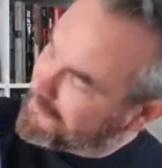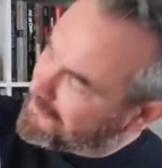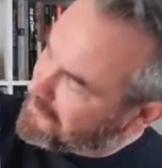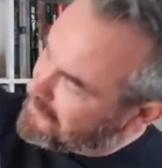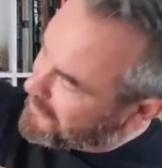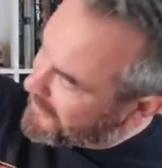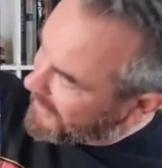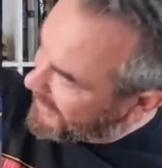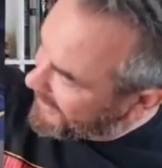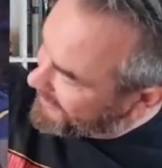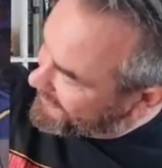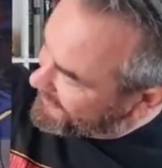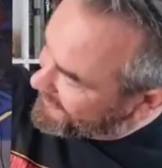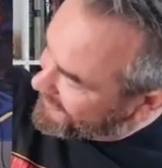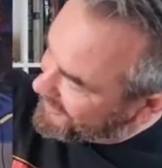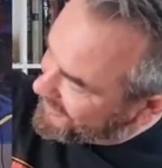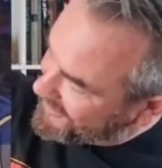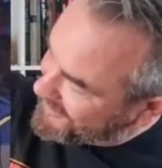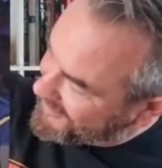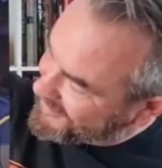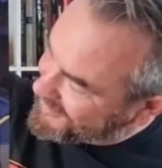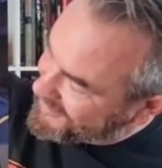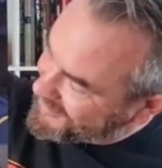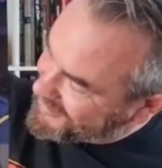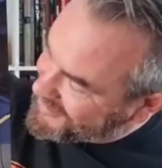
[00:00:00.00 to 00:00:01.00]
back of it
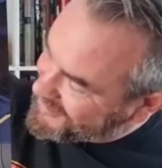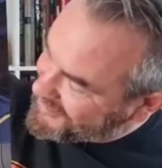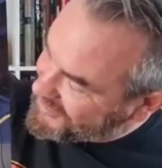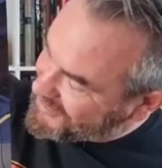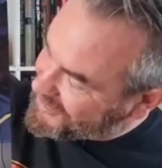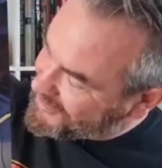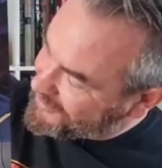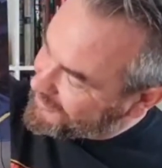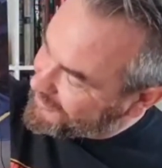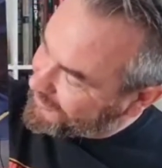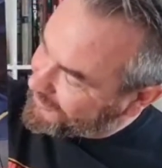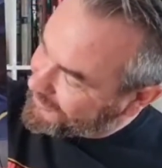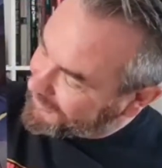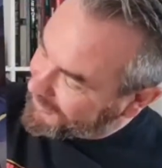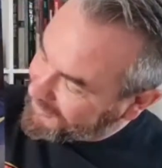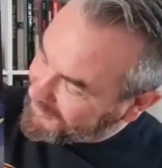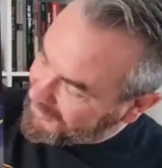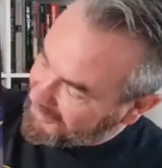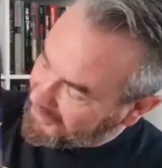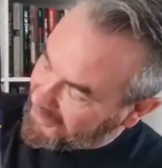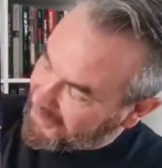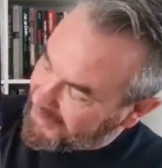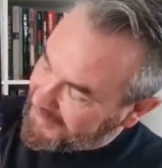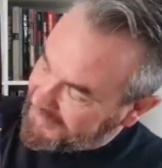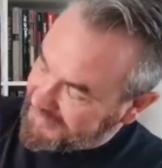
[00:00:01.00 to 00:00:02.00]
is all like the
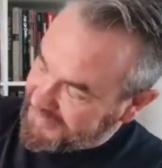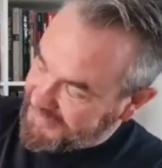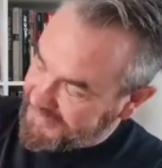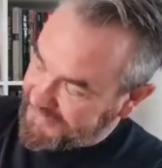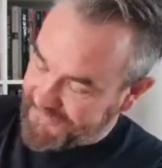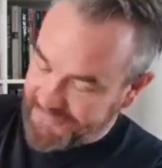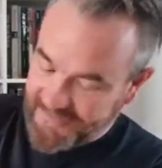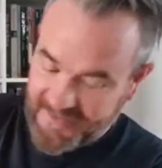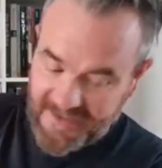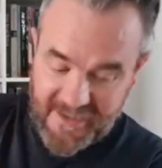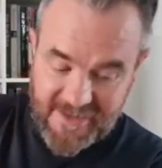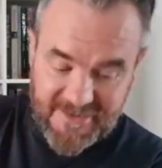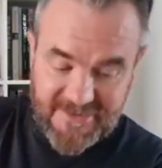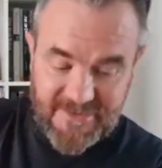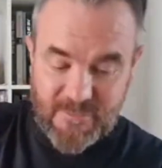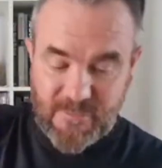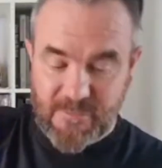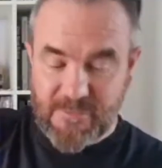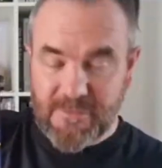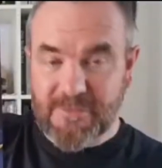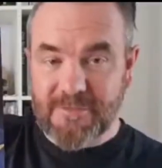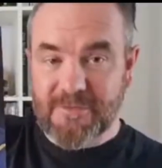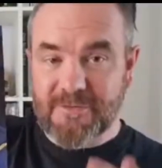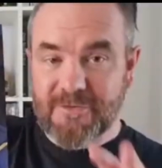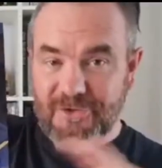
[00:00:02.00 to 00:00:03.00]
credits for the
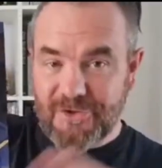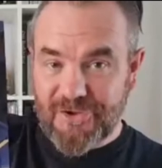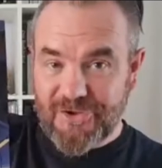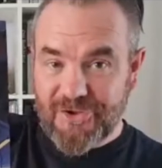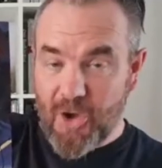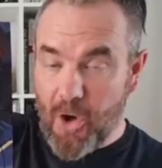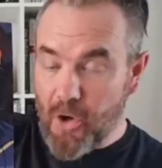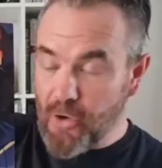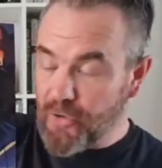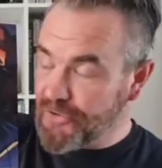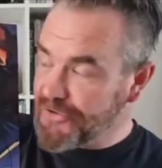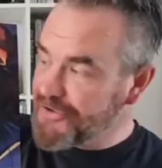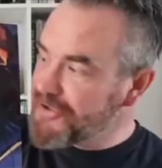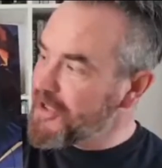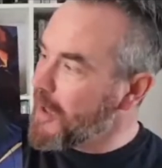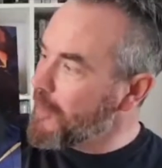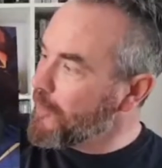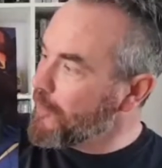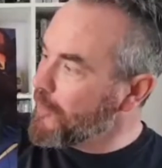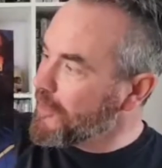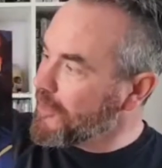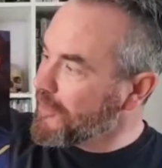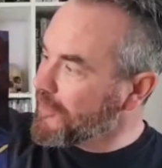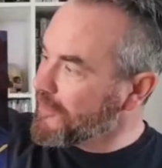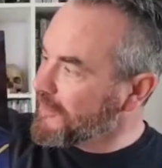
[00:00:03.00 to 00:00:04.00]
actual songs that
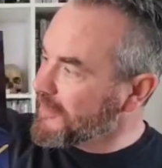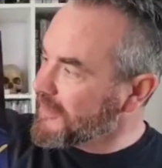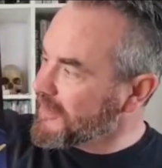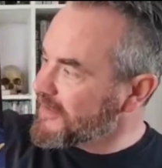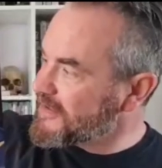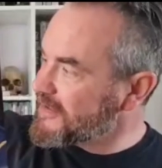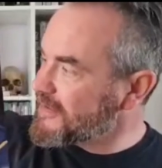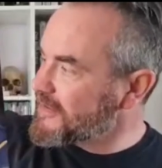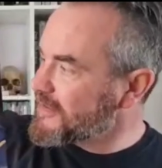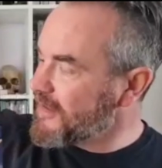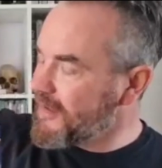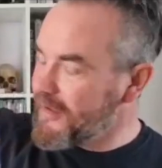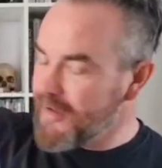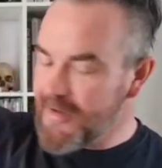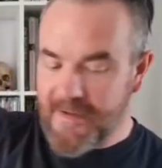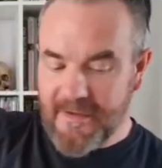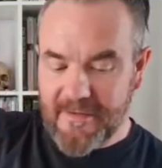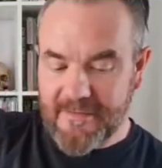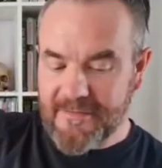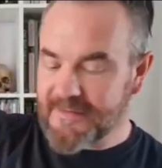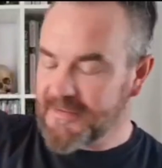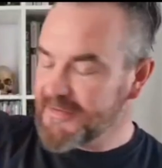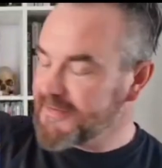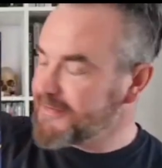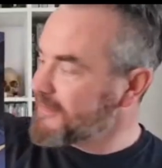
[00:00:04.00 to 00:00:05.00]
were on this uh,
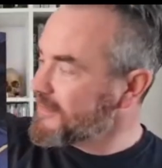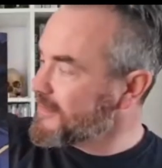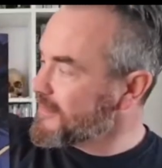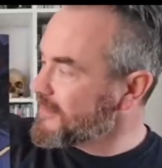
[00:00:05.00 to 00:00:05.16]
this,